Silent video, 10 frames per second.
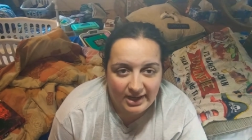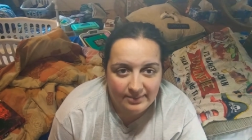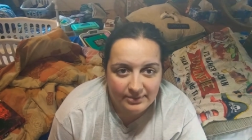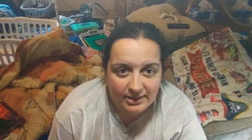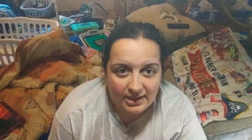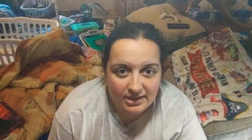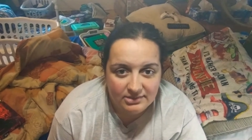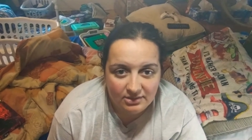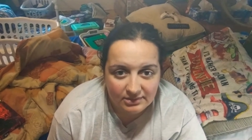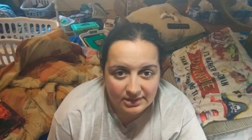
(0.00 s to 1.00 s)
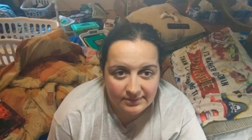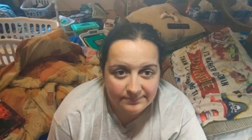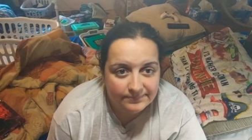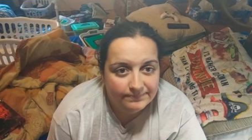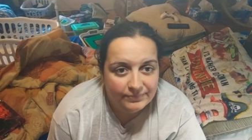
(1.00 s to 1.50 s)
Emily A. Duncan
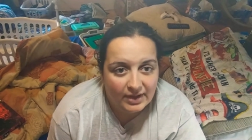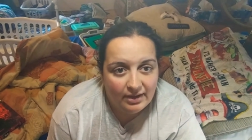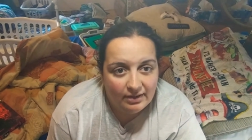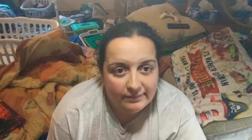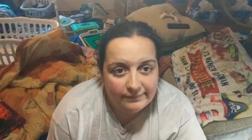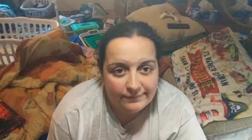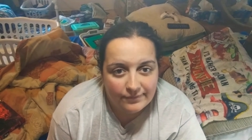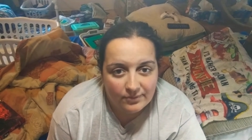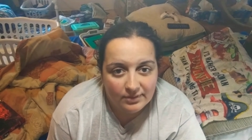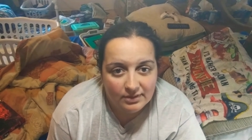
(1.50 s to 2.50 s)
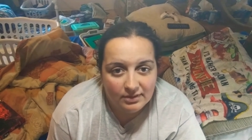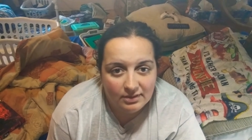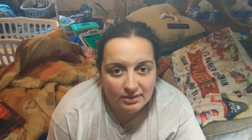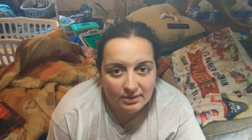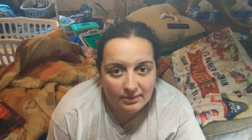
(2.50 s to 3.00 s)
for
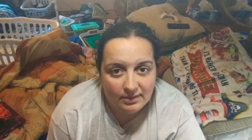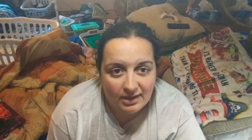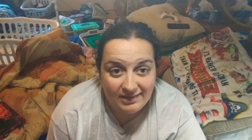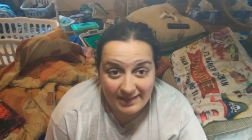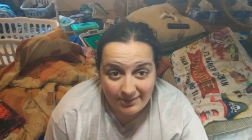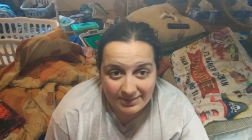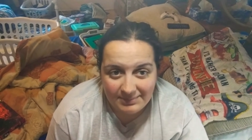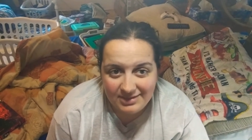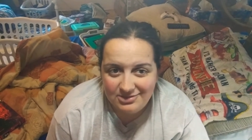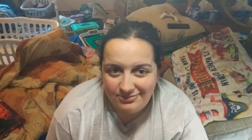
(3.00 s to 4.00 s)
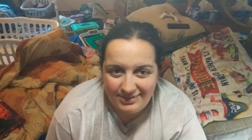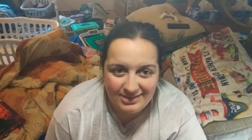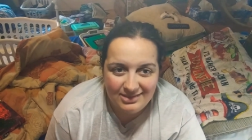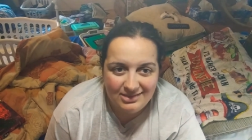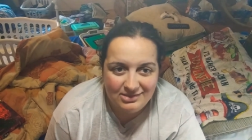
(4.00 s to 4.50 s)
allowing me to read
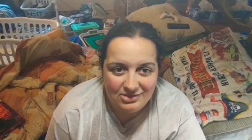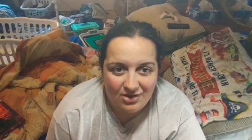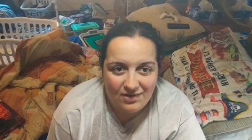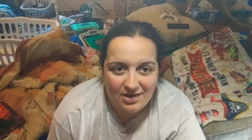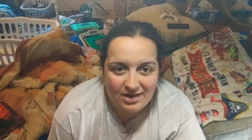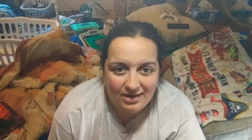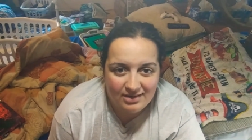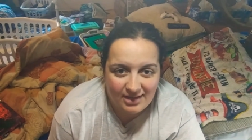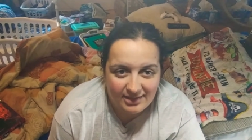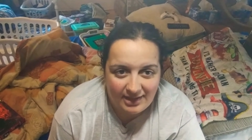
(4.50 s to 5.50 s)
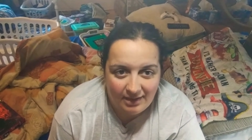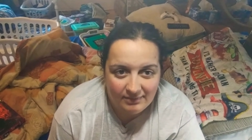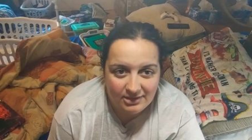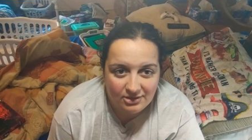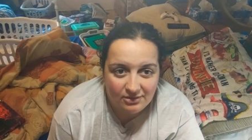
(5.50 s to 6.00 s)
this on
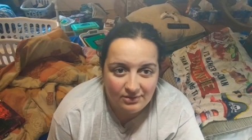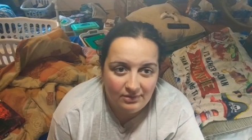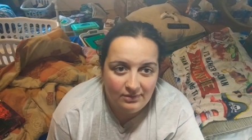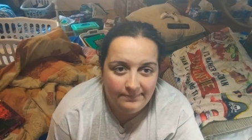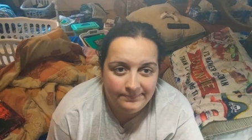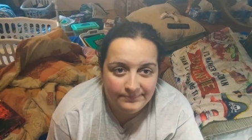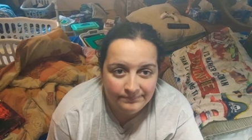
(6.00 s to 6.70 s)
netgalley.com.